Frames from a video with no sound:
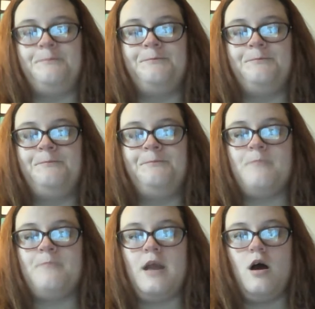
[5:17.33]

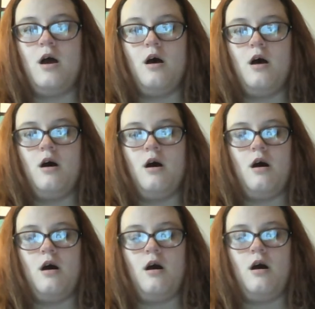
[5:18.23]

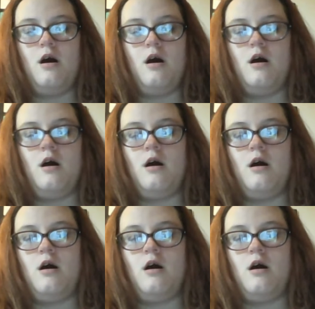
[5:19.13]
No one is speaking in this clip.